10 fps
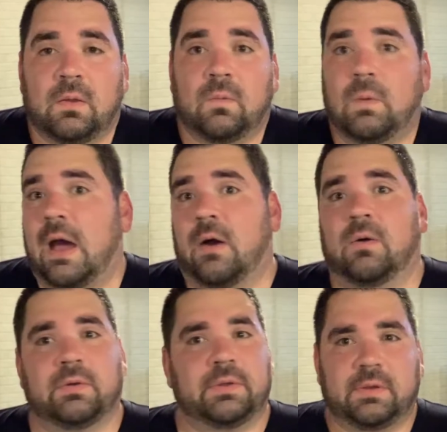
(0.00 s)
Wow,
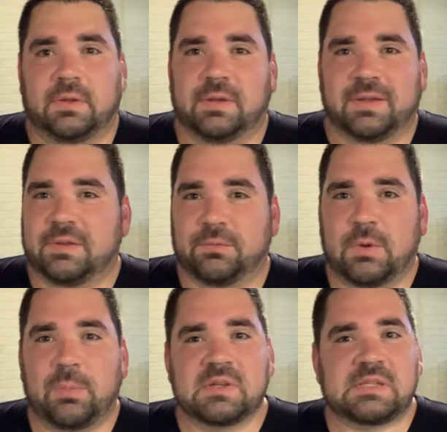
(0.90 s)

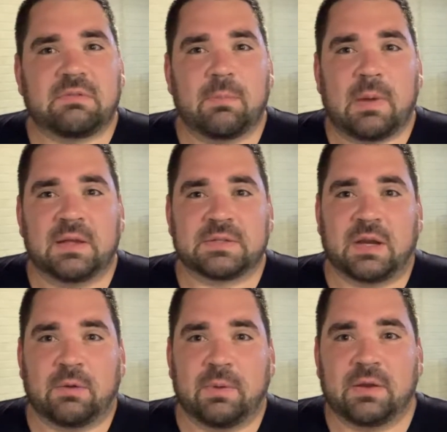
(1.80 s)
1.7 miles, and
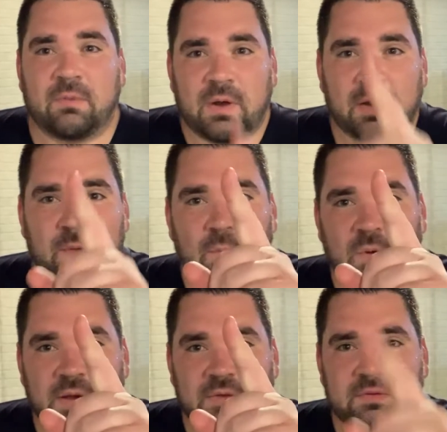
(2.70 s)
I only had to walk
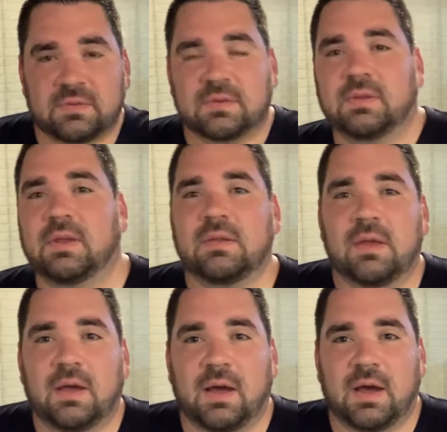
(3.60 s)
once.
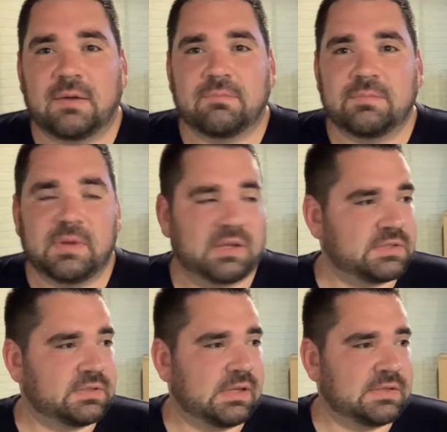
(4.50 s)
You know,
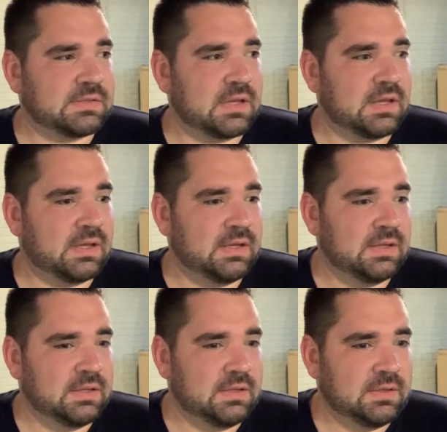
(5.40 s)
it's
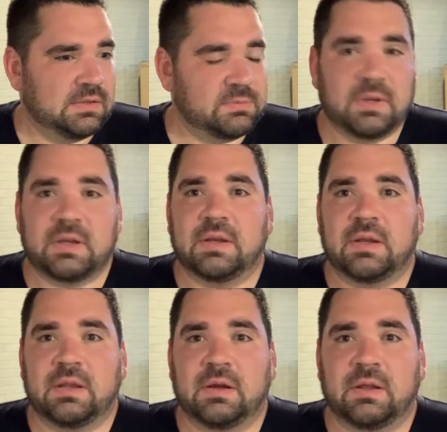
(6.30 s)
pretty good.
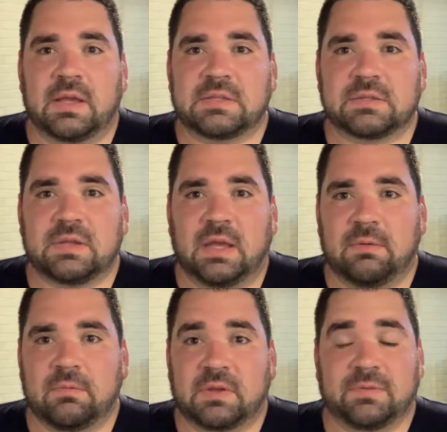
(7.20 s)
You know, last
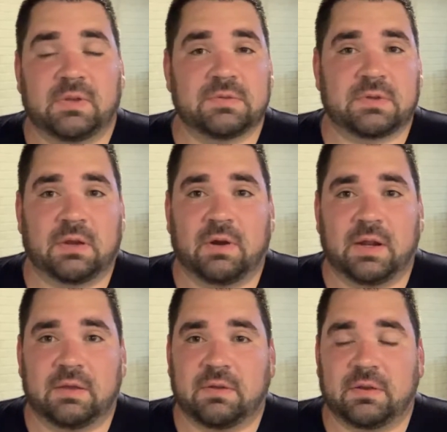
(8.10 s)
few times I've gone
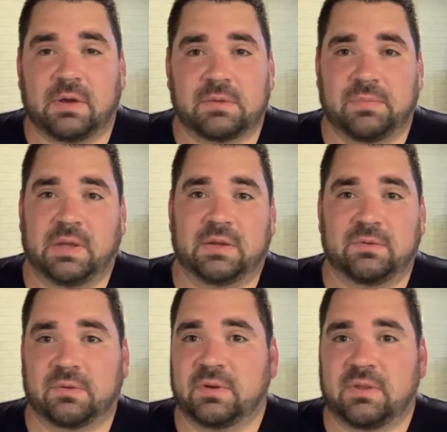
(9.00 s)
running, I've had to walk 2
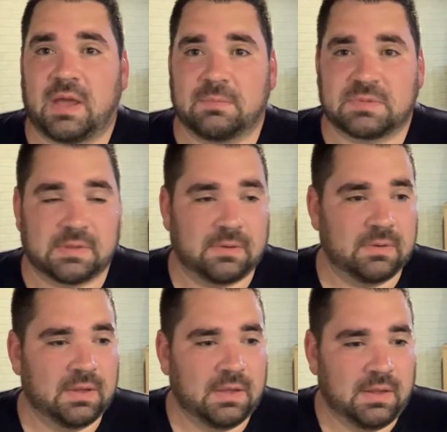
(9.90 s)
or 3 times. So,
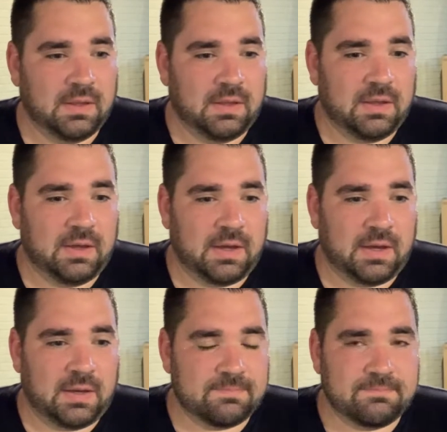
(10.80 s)

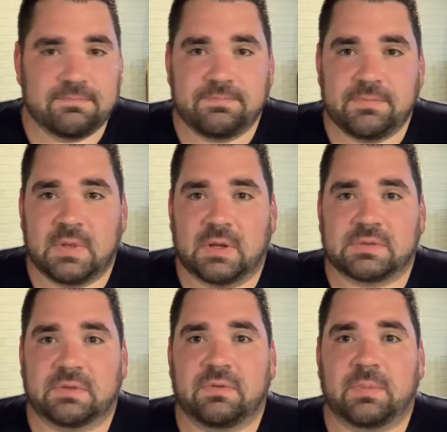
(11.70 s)
you know,
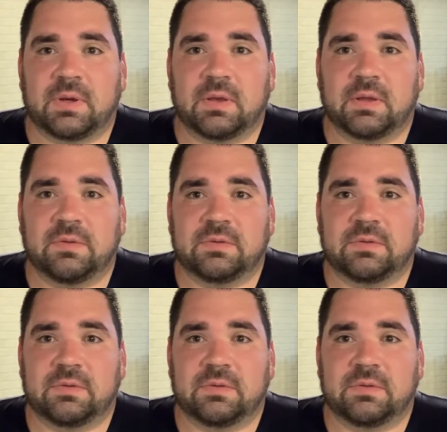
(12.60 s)
so I feel pretty good.